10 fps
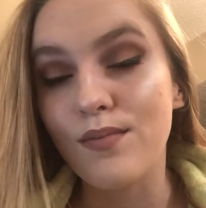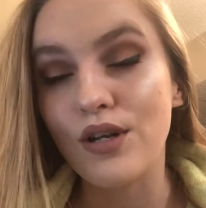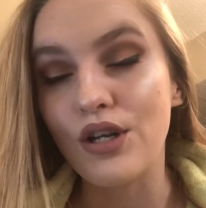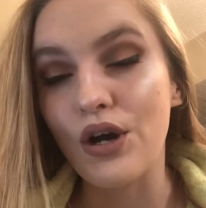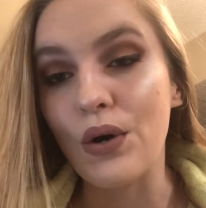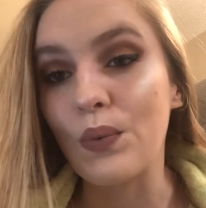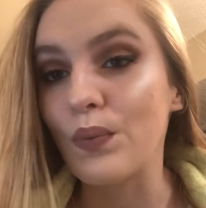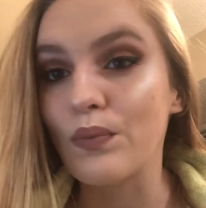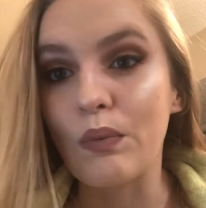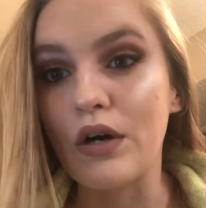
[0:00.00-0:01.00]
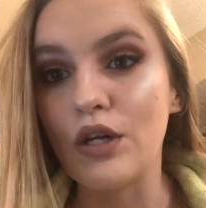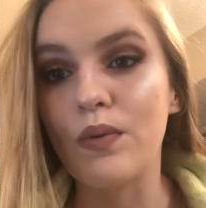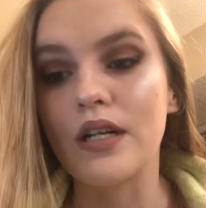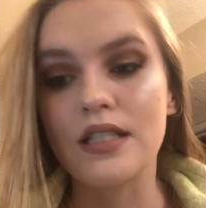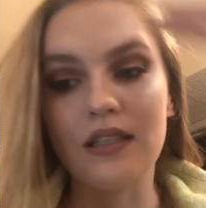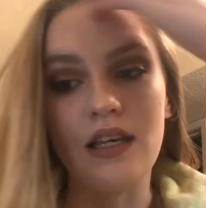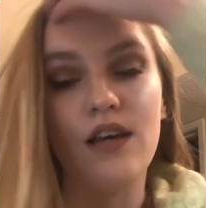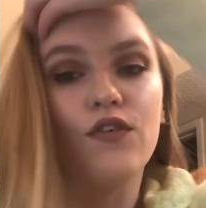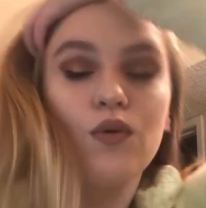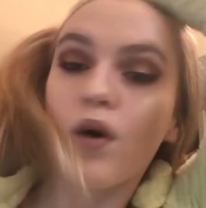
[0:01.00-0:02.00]
Let me know, what do you want to
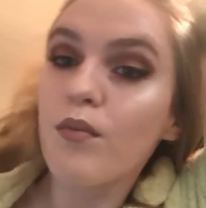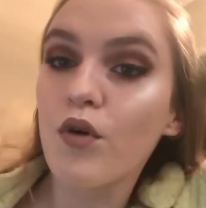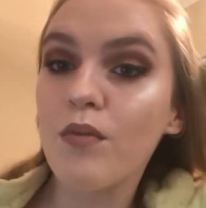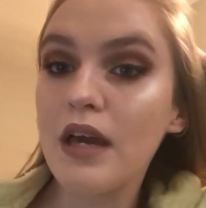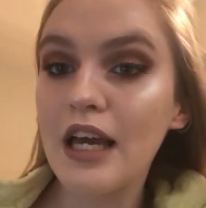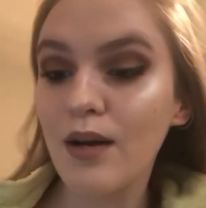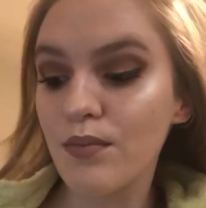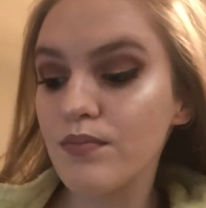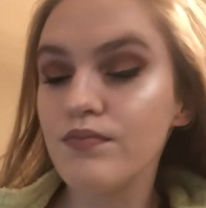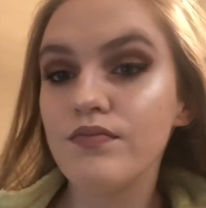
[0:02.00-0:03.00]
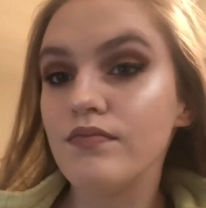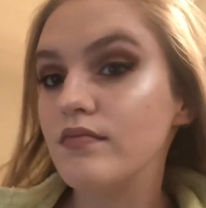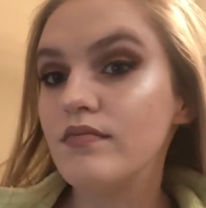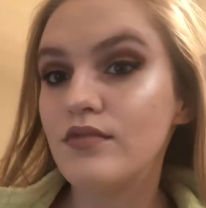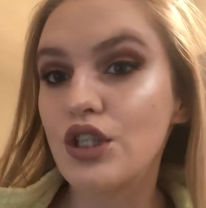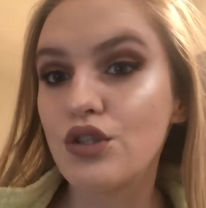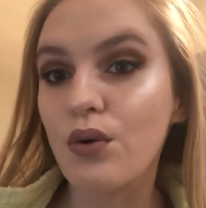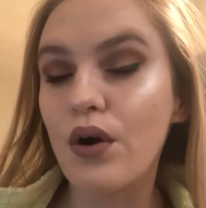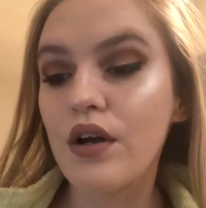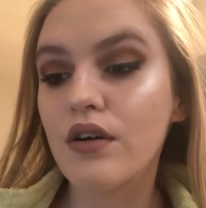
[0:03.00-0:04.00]
see? If you want more makeup
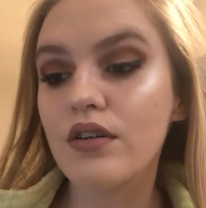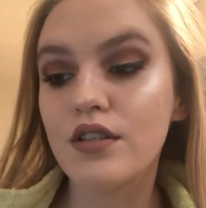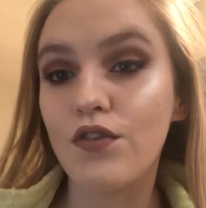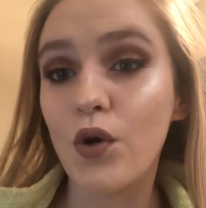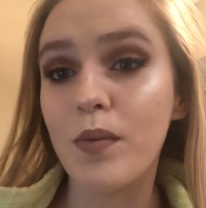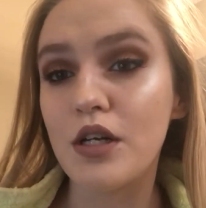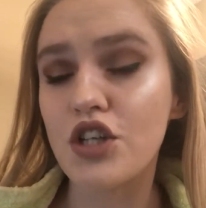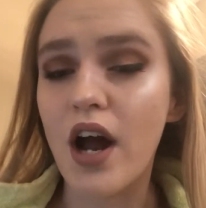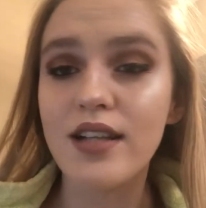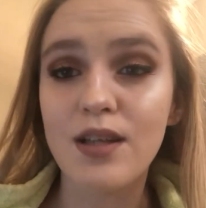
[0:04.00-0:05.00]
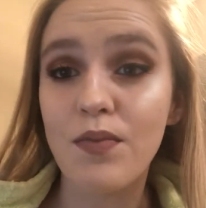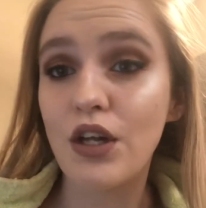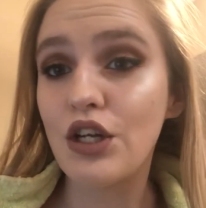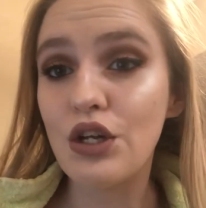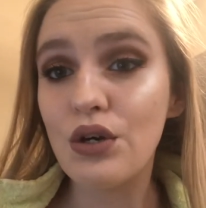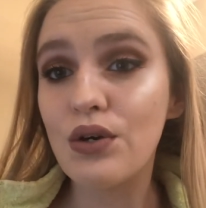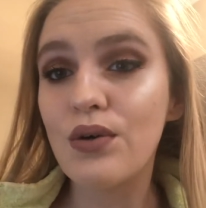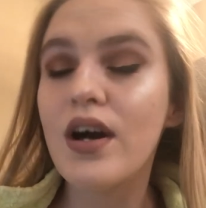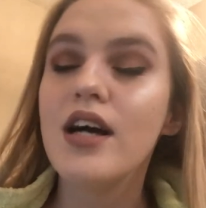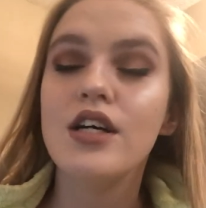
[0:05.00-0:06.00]
tutorials, if you want me to try something
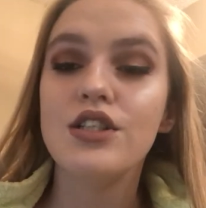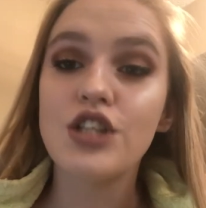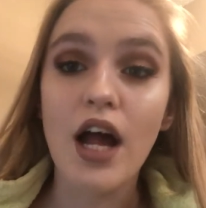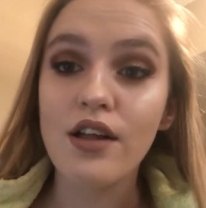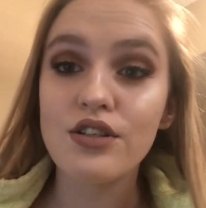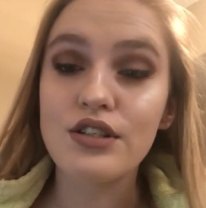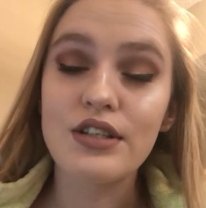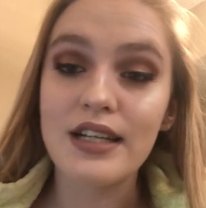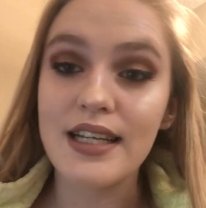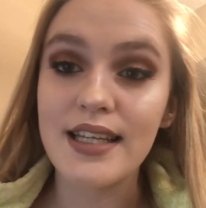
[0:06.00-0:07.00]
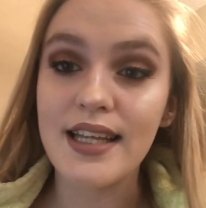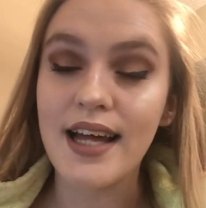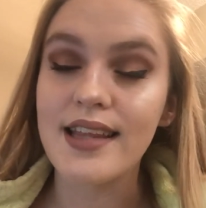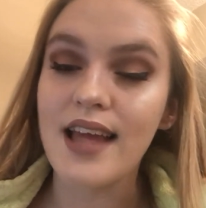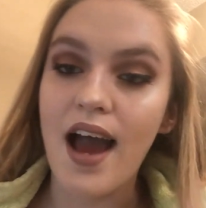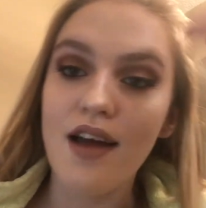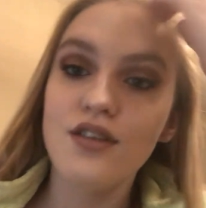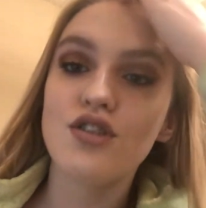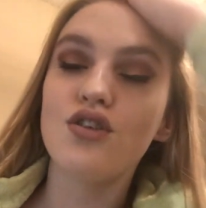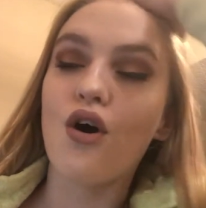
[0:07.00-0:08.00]
new, challenges or anything like
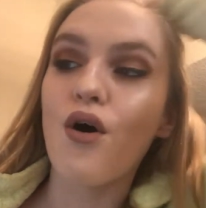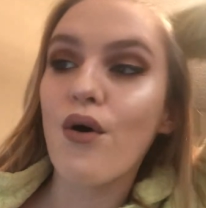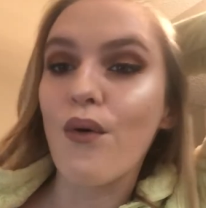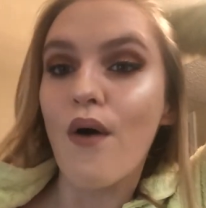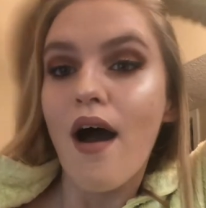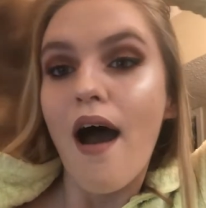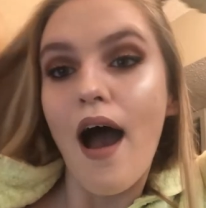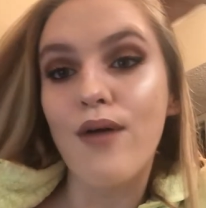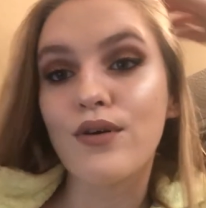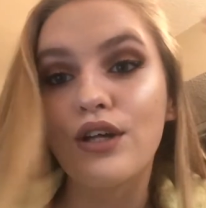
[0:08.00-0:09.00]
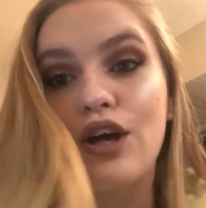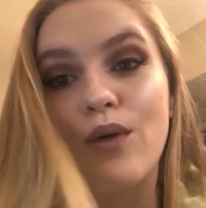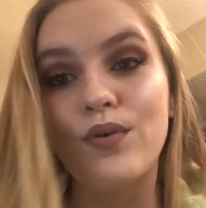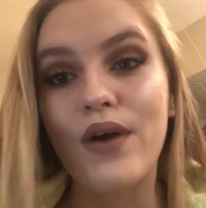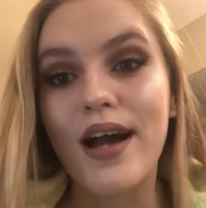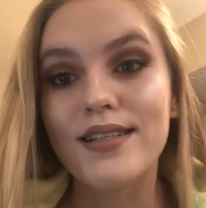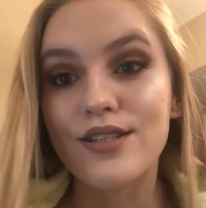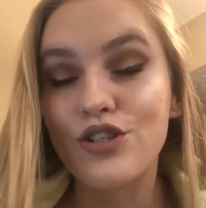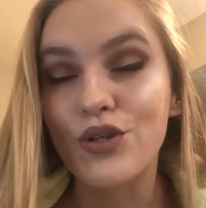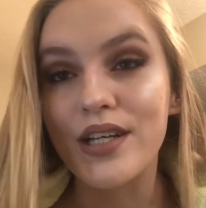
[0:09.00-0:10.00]
that. So I really hope you guys
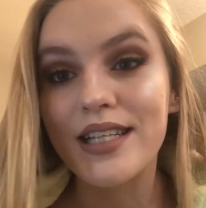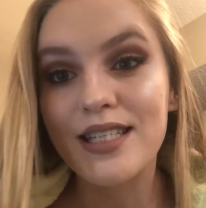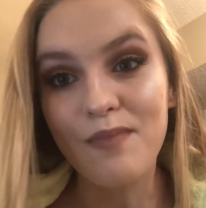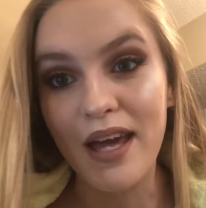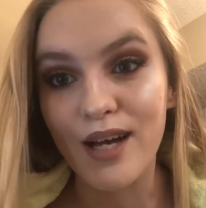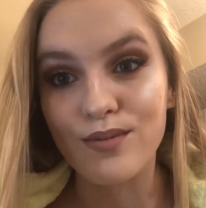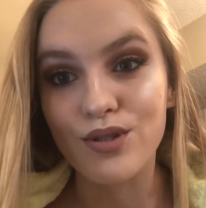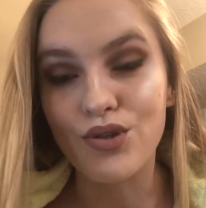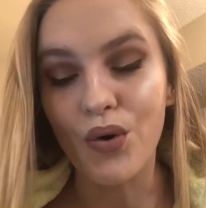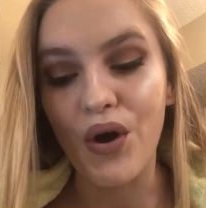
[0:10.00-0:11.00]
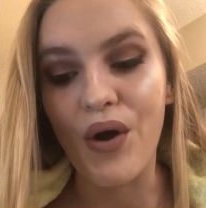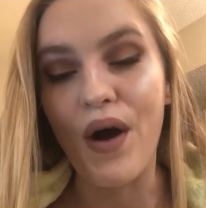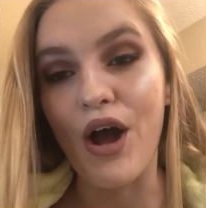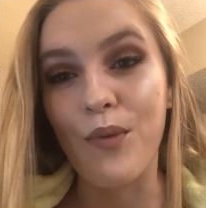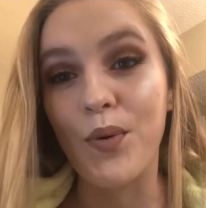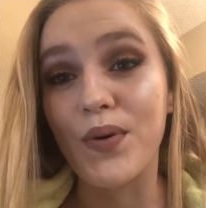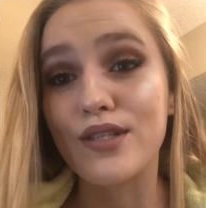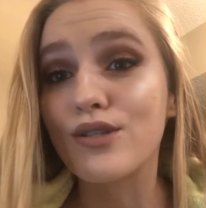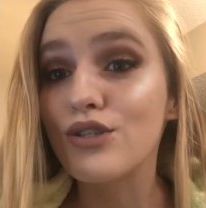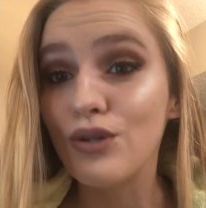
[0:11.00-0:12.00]
enjoyed this makeup tutorial. I hope it
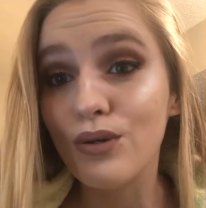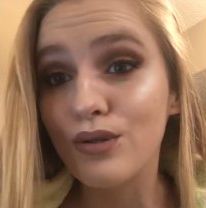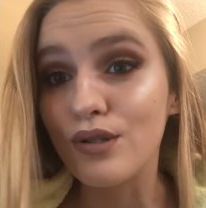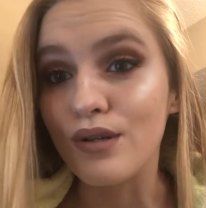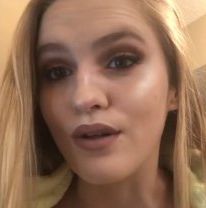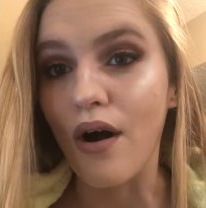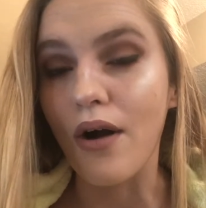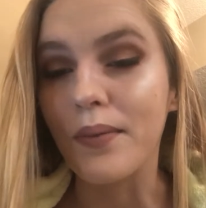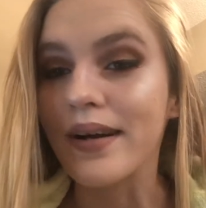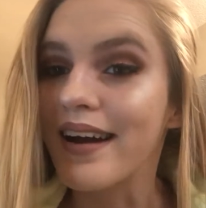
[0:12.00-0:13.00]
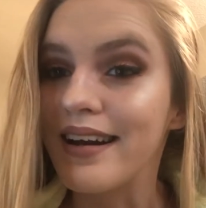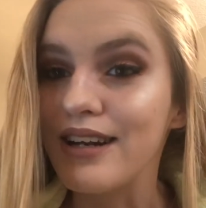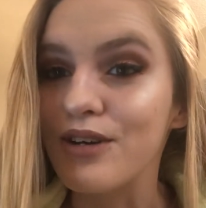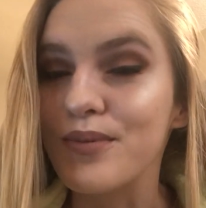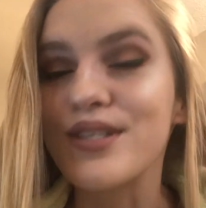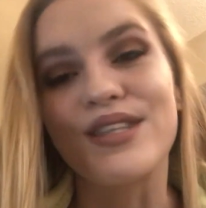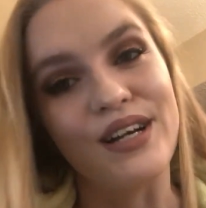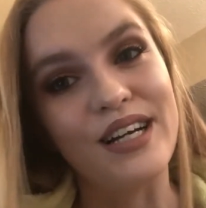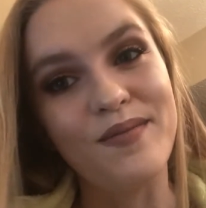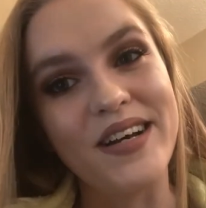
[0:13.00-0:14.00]
wasn't too long. We're cutting almost
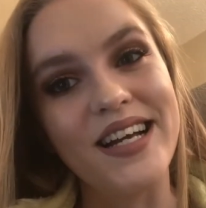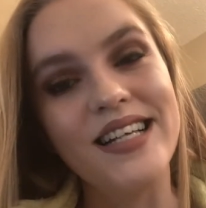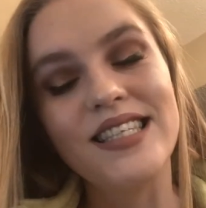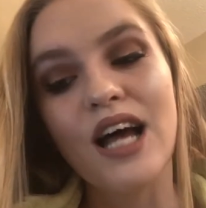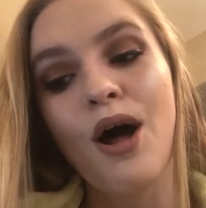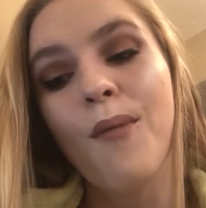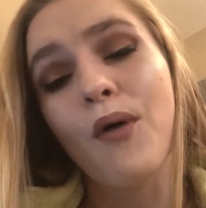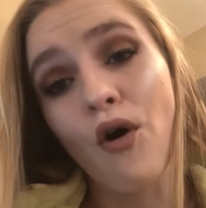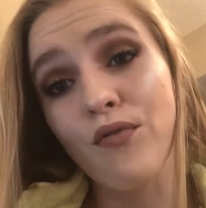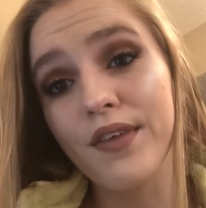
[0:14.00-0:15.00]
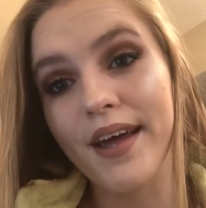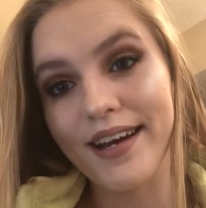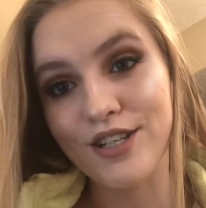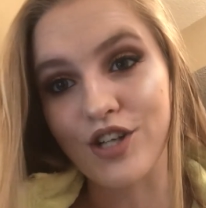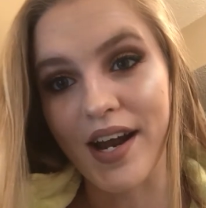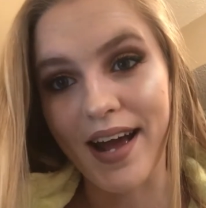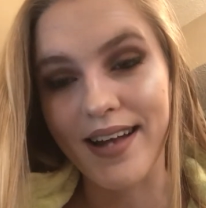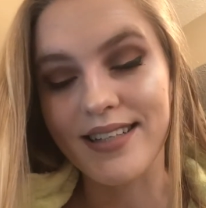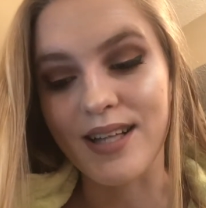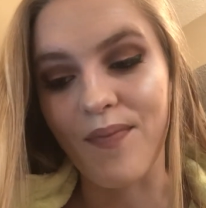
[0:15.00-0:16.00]
30 minutes, but hopefully I could try to
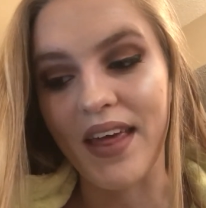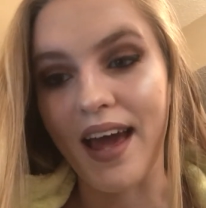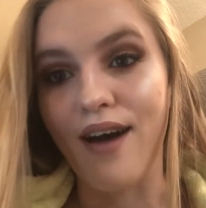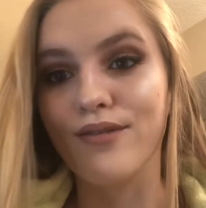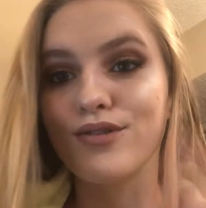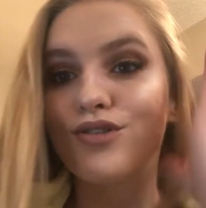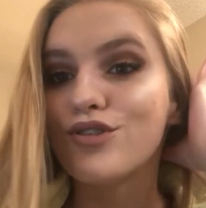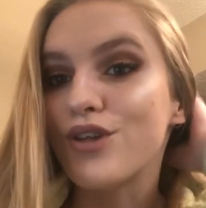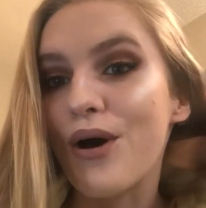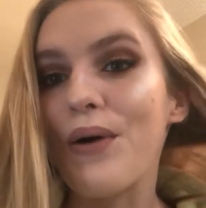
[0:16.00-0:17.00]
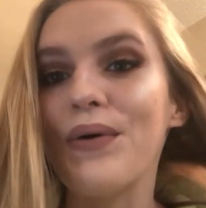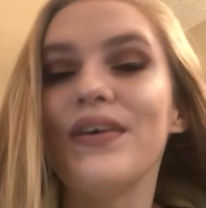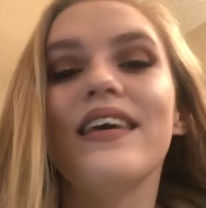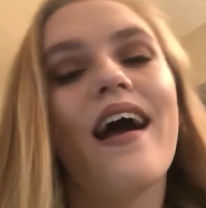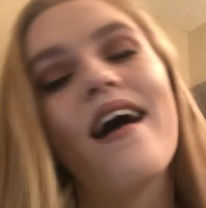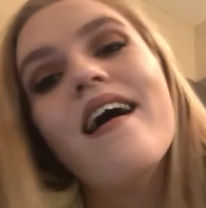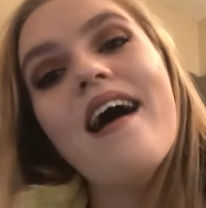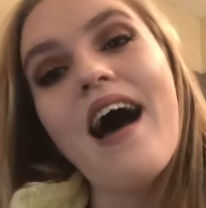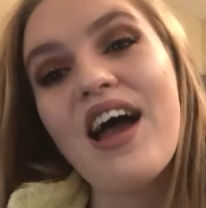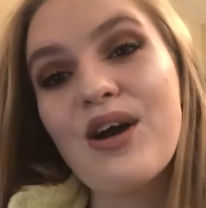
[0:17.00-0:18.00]
edit something out. So yeah,
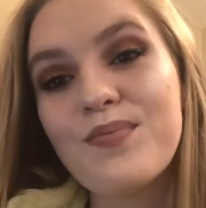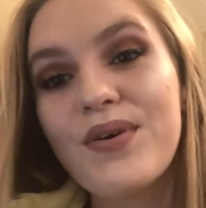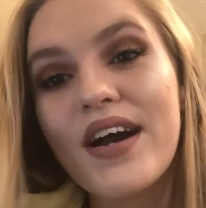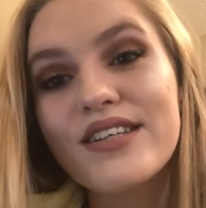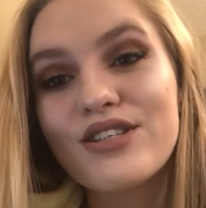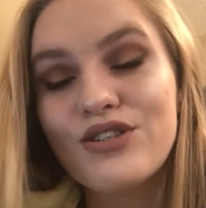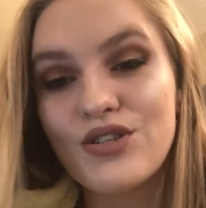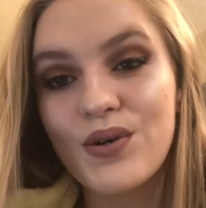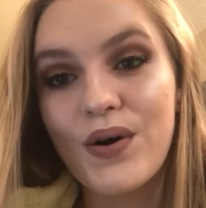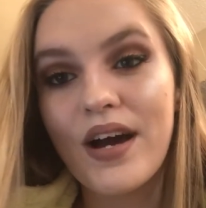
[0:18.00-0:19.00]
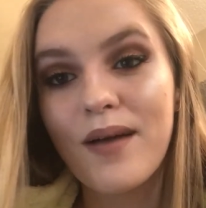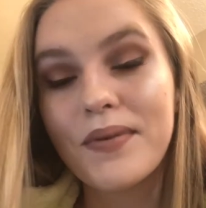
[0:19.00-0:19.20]
I hope you guys enjoy.